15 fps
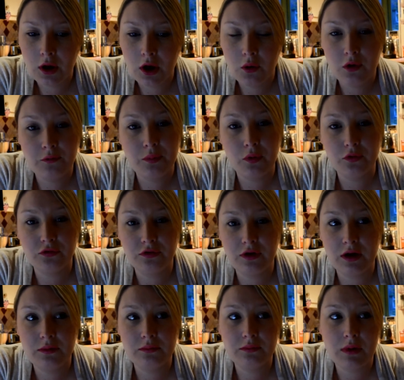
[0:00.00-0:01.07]
We've bought
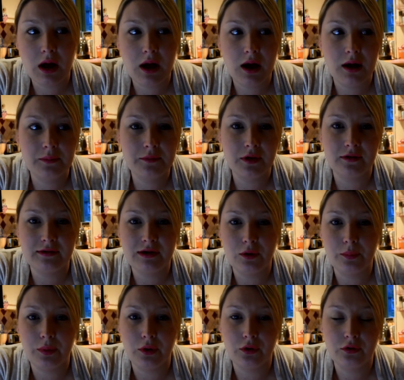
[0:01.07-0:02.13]
some nice little
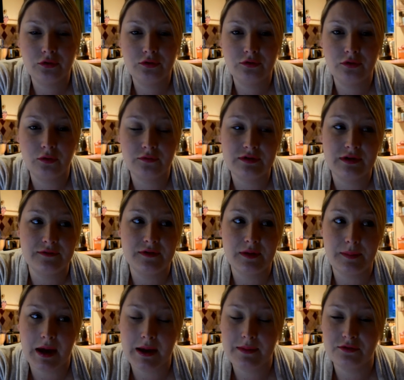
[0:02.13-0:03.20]
books obviously for the
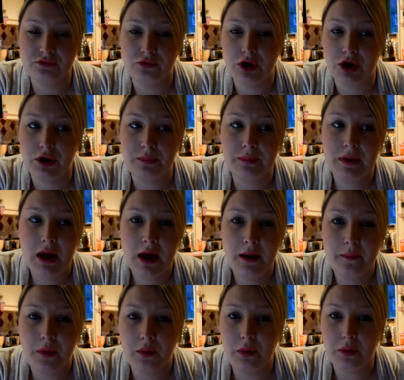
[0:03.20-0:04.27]
baby's room,
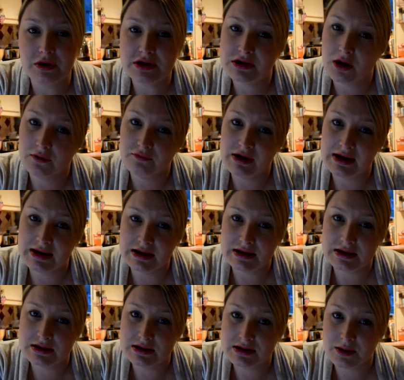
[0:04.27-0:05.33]
but we want to start
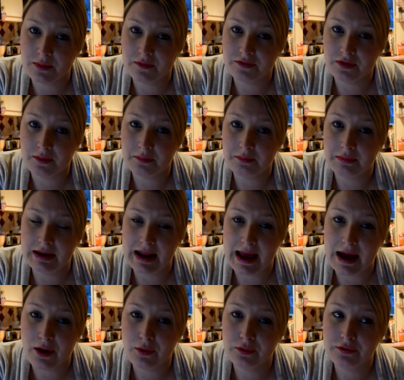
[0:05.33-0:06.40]
reading some of them
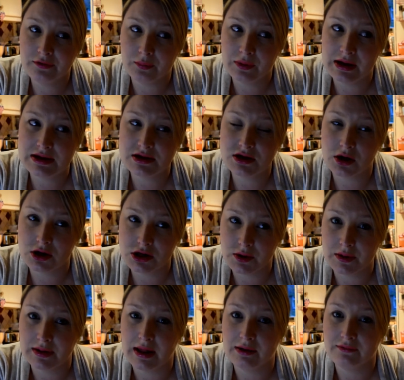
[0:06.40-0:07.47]
now, so we need to start
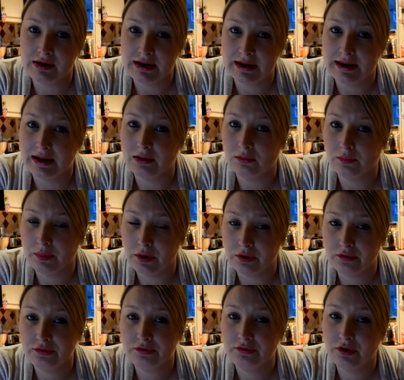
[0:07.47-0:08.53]
doing that, reading little
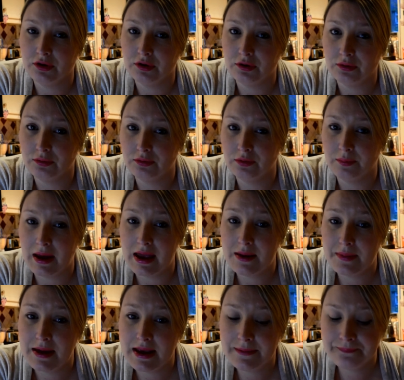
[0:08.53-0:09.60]
books to the
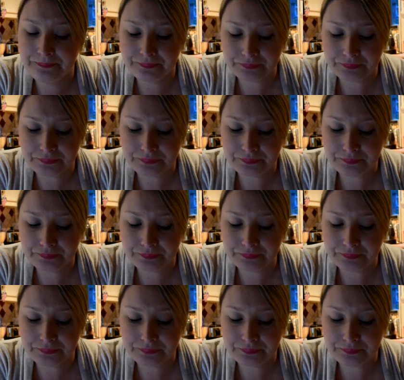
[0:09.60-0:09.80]
baby.